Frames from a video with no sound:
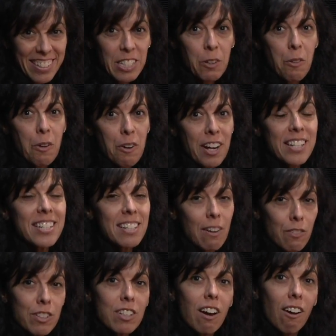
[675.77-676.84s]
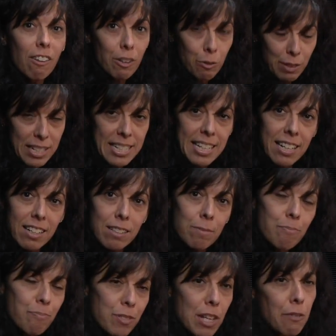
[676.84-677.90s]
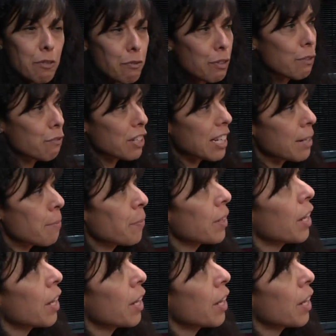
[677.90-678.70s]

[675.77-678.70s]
so they're a $7 retail, $7.50.